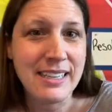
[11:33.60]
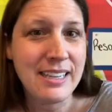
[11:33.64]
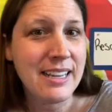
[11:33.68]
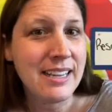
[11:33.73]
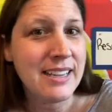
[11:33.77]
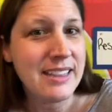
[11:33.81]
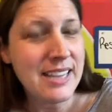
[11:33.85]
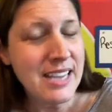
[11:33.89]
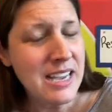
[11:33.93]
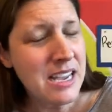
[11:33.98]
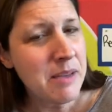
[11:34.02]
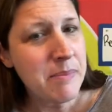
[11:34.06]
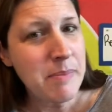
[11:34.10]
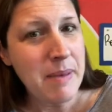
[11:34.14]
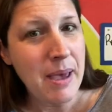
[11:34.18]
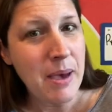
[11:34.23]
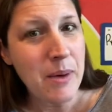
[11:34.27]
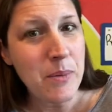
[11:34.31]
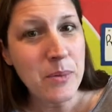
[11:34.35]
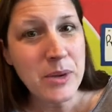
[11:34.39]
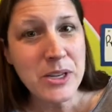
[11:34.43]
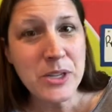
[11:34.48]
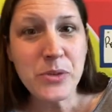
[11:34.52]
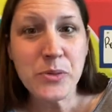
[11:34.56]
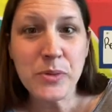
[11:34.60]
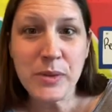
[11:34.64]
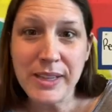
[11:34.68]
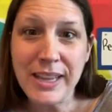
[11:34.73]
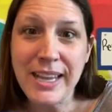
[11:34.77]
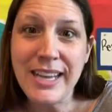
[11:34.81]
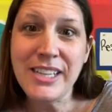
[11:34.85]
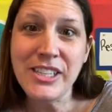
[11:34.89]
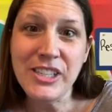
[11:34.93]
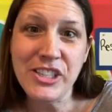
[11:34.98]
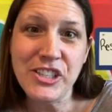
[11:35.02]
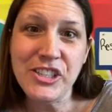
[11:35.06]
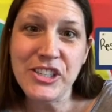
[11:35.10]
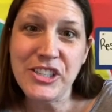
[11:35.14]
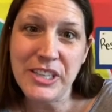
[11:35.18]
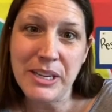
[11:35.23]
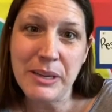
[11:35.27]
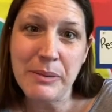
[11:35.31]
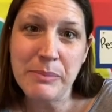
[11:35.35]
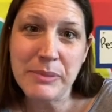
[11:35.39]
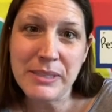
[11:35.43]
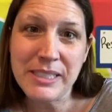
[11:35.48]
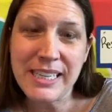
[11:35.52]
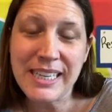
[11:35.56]
Think about which
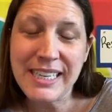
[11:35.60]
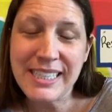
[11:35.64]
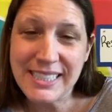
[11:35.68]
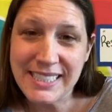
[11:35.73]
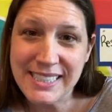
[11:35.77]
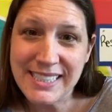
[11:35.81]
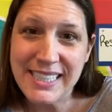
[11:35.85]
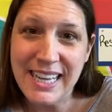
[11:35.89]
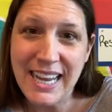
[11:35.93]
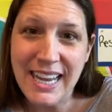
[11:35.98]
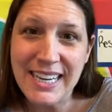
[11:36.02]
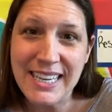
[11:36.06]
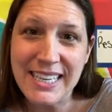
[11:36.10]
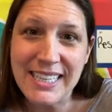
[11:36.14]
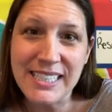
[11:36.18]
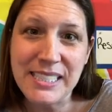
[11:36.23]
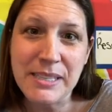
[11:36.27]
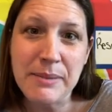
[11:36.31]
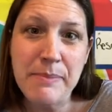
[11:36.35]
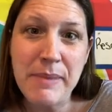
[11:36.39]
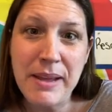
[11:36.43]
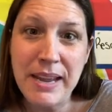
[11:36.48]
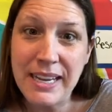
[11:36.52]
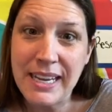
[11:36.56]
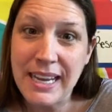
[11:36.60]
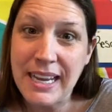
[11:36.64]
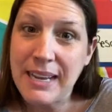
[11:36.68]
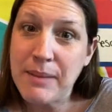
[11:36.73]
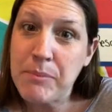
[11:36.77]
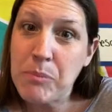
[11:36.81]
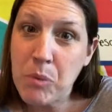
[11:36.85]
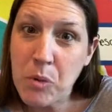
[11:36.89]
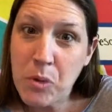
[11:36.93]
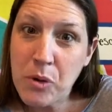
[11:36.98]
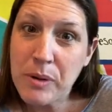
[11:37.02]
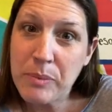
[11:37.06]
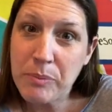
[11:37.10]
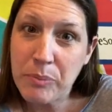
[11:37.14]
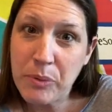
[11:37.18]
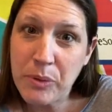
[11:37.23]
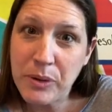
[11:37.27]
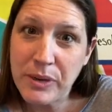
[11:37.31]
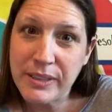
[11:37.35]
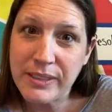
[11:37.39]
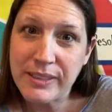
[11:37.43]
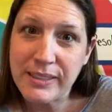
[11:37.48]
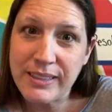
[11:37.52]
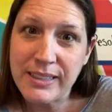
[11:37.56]
relationships he decided to make more
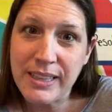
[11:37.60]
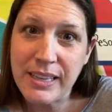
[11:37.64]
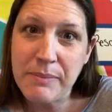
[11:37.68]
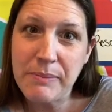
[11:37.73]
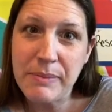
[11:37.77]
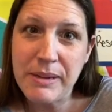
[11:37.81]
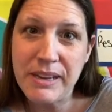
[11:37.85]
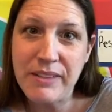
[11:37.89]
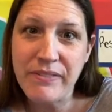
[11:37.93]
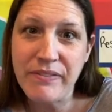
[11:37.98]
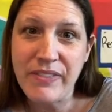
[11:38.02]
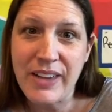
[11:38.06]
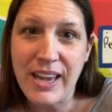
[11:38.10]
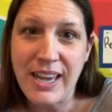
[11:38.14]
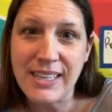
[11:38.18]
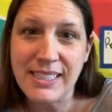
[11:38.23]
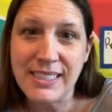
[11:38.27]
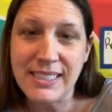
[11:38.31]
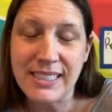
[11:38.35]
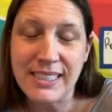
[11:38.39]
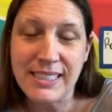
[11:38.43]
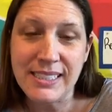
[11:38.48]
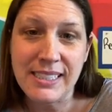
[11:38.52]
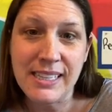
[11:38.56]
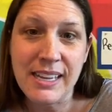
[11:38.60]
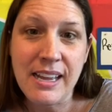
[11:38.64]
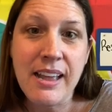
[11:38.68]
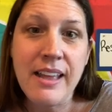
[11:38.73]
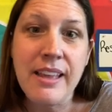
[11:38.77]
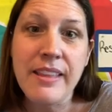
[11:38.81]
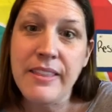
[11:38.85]
important than being fastest.